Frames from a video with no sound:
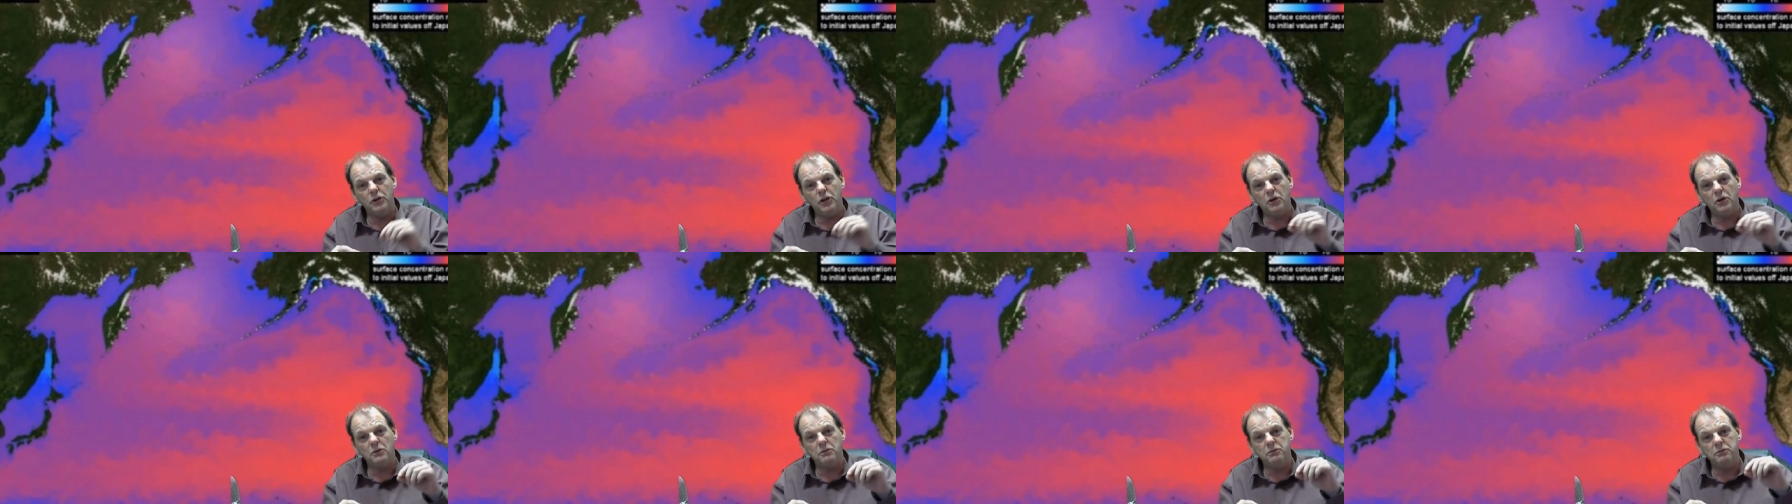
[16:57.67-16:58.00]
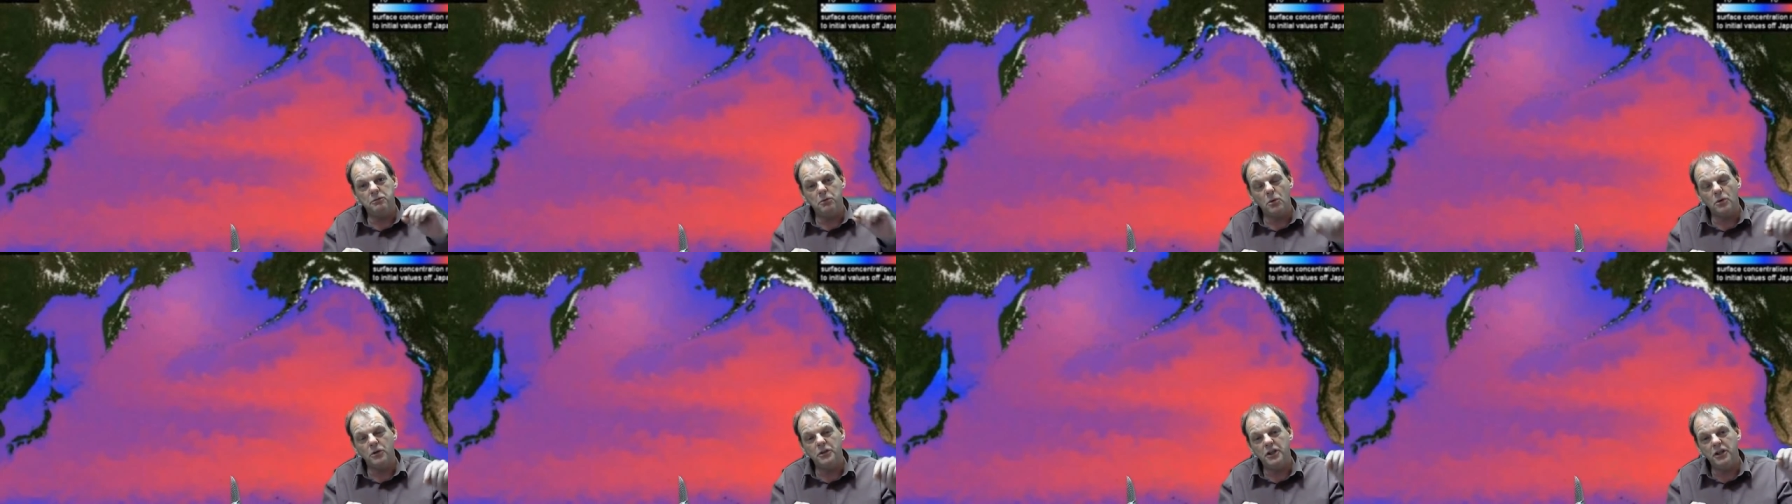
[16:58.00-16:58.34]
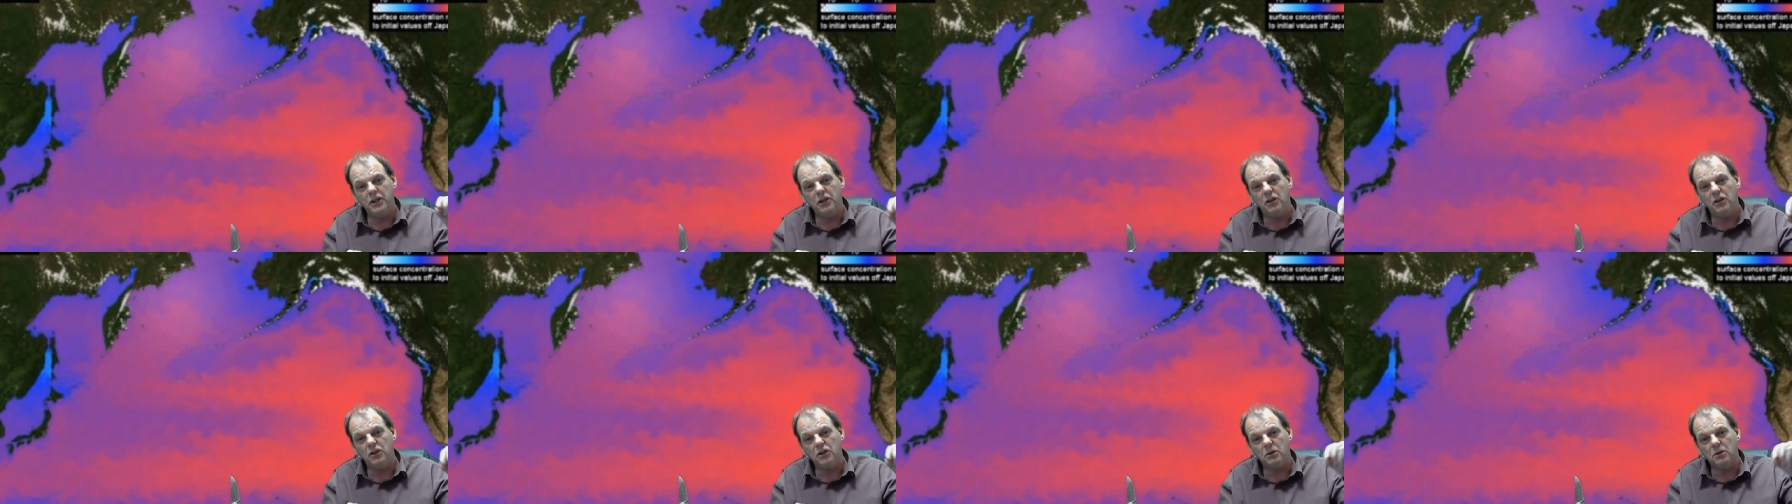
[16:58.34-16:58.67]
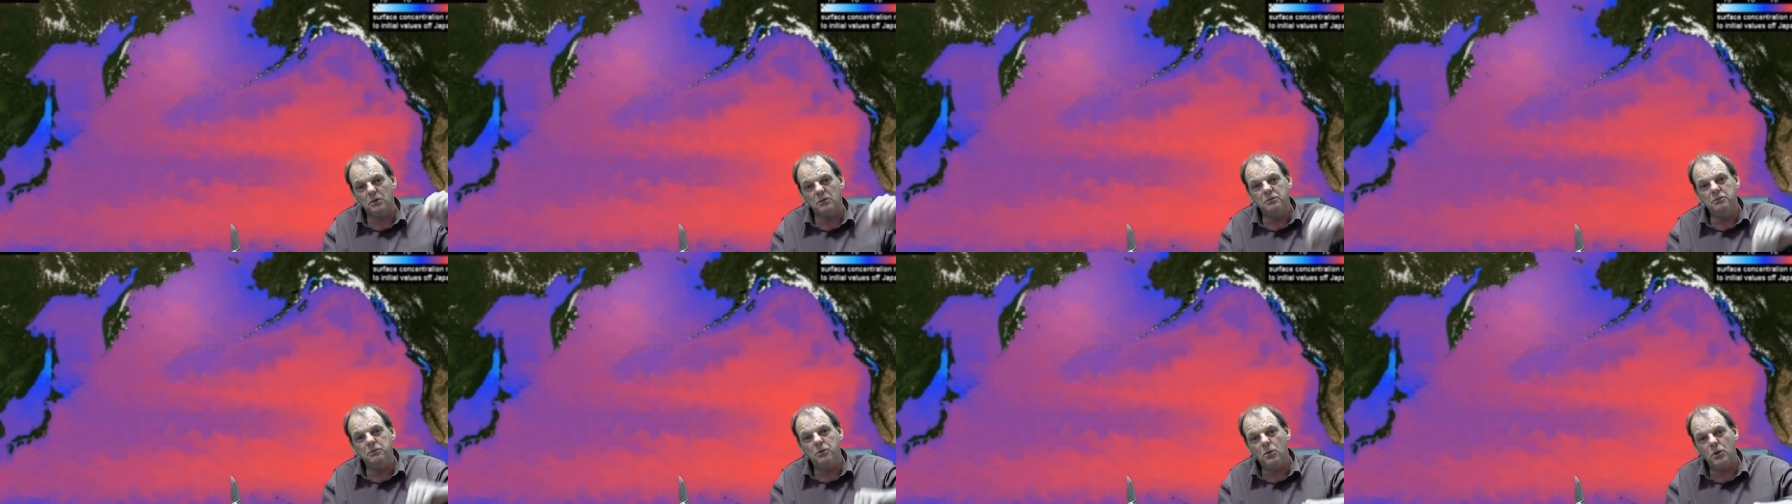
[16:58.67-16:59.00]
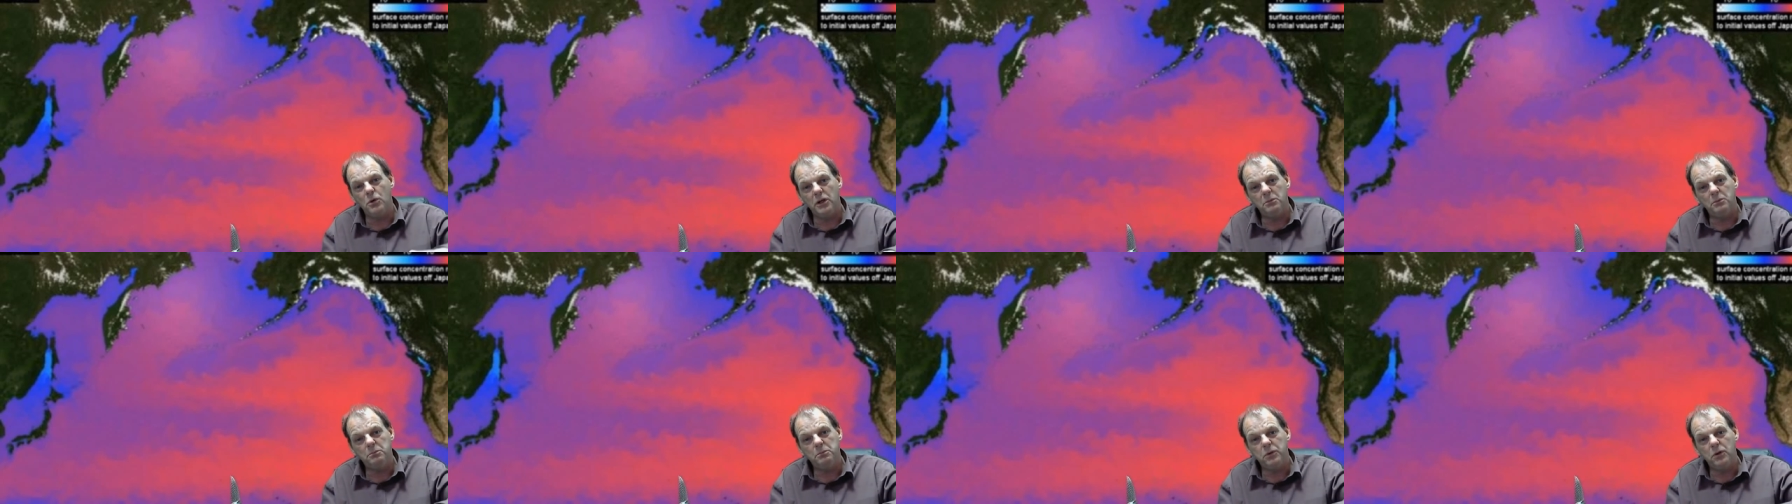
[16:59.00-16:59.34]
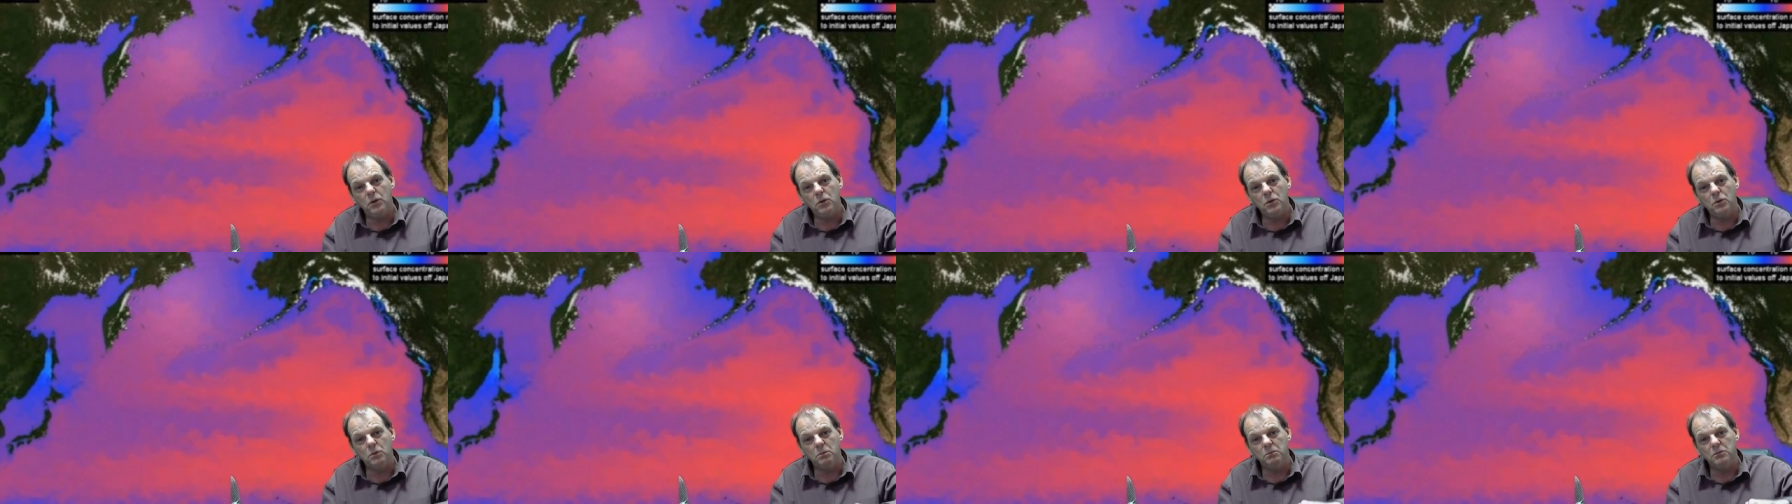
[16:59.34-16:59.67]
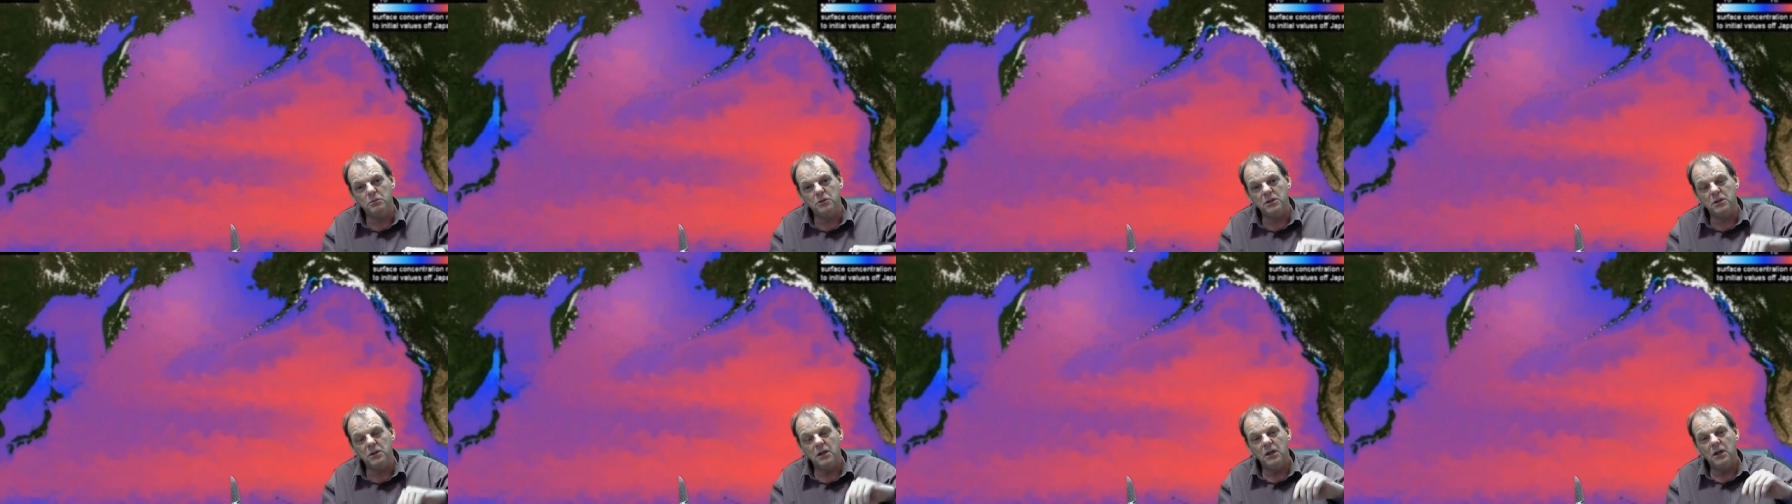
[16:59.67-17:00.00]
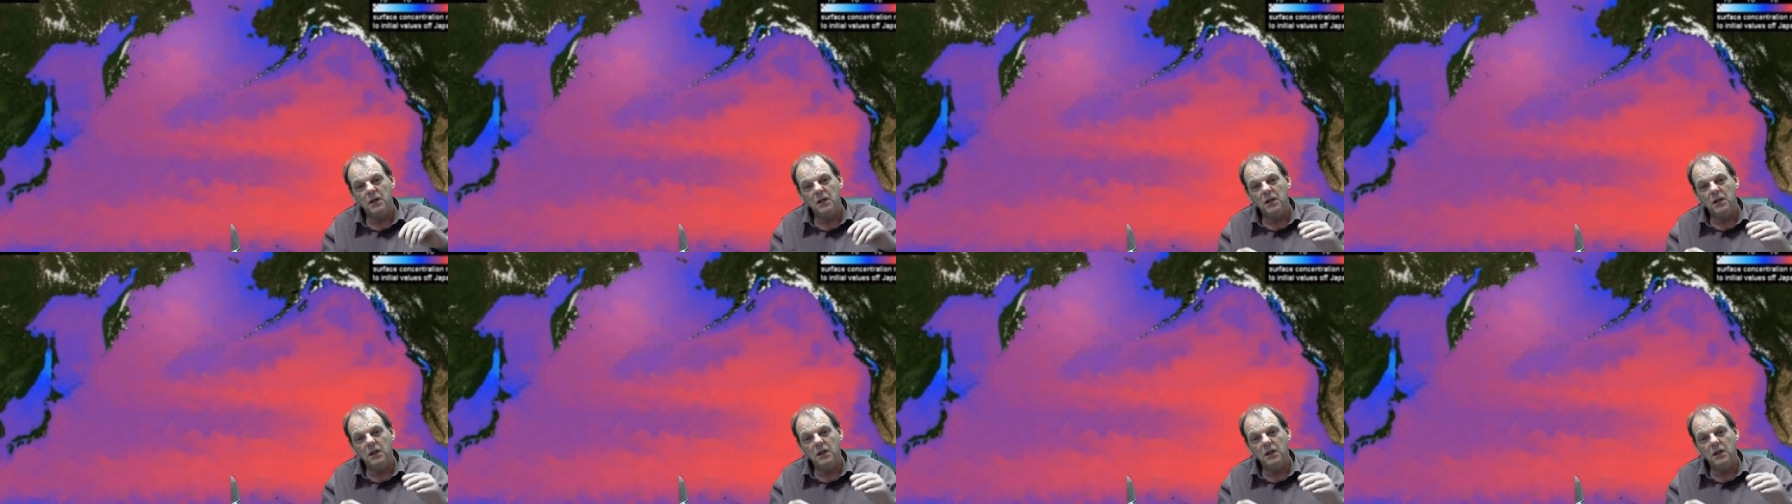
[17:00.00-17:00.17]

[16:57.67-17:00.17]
another 1,440 plumes.